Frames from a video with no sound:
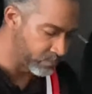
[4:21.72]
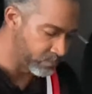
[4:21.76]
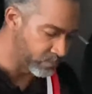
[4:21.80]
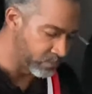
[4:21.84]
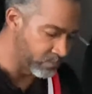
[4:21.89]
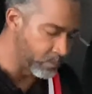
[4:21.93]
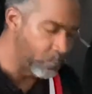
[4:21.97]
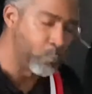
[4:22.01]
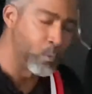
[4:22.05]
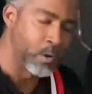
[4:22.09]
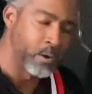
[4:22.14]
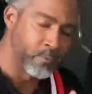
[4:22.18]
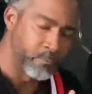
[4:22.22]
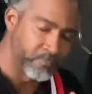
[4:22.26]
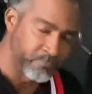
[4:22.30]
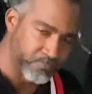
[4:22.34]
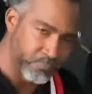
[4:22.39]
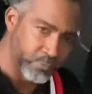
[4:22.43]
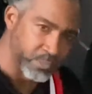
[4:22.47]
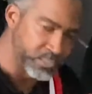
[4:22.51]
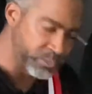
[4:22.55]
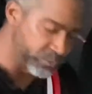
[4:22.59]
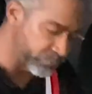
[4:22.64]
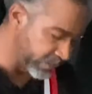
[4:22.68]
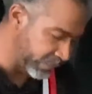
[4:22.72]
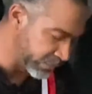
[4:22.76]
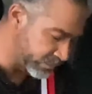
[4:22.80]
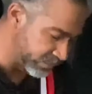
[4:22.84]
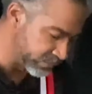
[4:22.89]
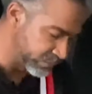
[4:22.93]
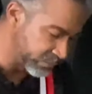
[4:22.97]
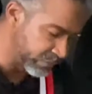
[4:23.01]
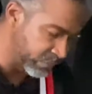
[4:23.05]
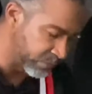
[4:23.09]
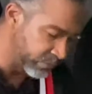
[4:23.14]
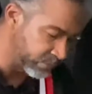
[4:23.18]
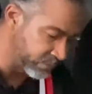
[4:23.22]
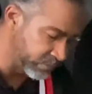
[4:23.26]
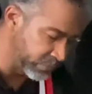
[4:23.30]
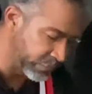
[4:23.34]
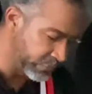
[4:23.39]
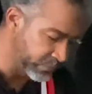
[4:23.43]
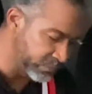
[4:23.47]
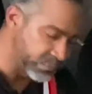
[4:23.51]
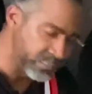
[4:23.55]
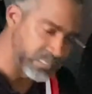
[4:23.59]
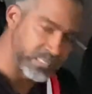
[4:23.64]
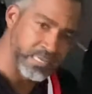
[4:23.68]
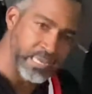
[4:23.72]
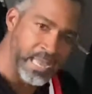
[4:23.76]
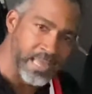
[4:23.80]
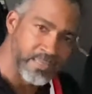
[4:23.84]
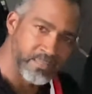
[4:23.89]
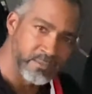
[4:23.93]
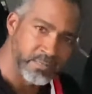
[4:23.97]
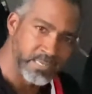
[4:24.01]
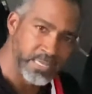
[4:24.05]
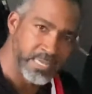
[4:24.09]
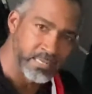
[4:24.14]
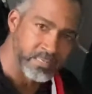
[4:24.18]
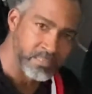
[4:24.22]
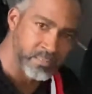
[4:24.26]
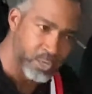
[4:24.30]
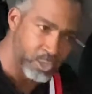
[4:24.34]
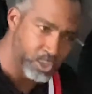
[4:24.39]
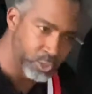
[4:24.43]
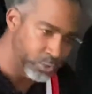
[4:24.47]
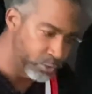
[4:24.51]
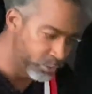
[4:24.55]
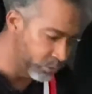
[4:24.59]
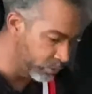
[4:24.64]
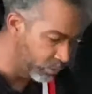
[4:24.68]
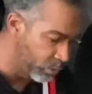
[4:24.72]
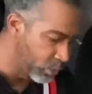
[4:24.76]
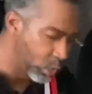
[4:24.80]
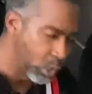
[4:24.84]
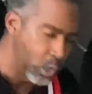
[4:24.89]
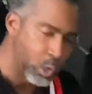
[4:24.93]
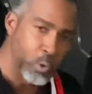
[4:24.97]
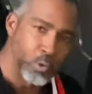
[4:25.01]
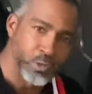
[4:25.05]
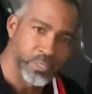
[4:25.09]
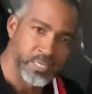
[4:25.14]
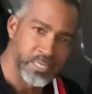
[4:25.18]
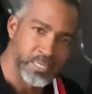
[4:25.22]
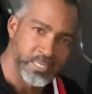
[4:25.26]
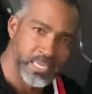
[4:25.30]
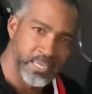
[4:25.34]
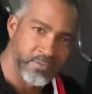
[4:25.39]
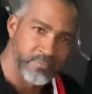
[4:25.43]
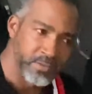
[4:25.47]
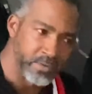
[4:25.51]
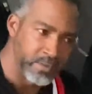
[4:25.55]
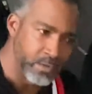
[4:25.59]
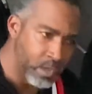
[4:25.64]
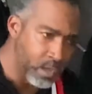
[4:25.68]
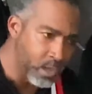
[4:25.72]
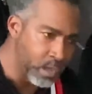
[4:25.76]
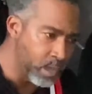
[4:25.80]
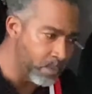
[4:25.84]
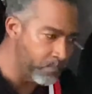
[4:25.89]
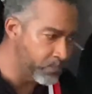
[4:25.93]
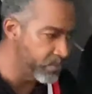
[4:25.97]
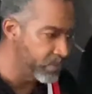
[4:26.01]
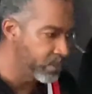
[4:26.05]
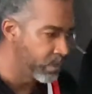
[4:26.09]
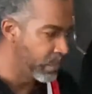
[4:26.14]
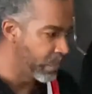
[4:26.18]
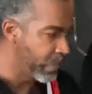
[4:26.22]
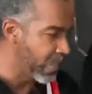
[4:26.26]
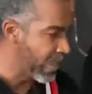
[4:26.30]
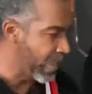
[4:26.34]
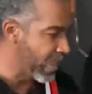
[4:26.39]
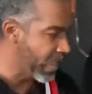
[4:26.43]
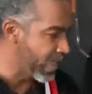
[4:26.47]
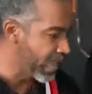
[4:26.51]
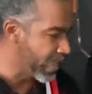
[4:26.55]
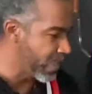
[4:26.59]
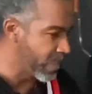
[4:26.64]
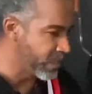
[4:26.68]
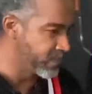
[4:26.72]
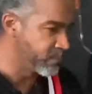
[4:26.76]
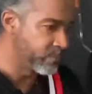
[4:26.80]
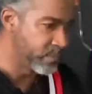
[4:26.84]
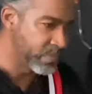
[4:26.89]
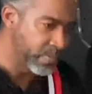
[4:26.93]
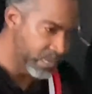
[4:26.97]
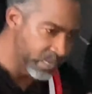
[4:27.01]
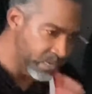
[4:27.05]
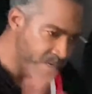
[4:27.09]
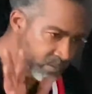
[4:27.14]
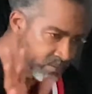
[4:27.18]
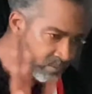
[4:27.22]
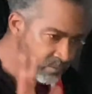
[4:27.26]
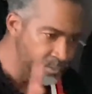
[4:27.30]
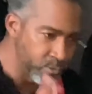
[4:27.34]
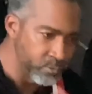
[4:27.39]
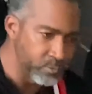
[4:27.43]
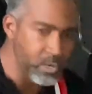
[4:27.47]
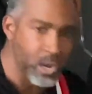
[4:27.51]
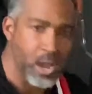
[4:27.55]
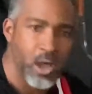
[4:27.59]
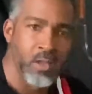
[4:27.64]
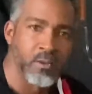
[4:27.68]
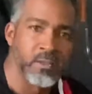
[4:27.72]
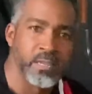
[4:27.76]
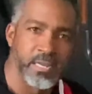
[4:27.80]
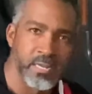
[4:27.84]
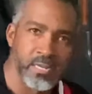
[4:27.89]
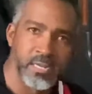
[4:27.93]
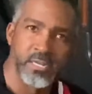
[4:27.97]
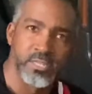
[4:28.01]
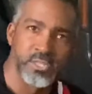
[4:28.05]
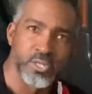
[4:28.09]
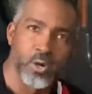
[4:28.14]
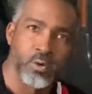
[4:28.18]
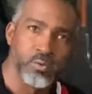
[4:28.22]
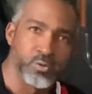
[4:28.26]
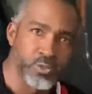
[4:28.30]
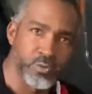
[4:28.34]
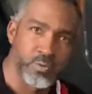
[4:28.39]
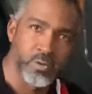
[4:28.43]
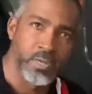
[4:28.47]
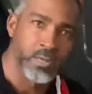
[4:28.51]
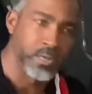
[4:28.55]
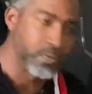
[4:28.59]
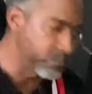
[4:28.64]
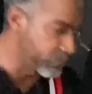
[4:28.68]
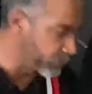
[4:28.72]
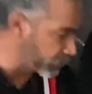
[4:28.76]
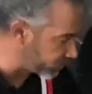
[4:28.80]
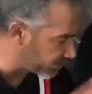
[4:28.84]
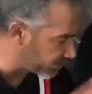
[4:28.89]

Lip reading: or frustration is going to lead to you either getting hurt or you're giving up, and then you're calling in a tow truck with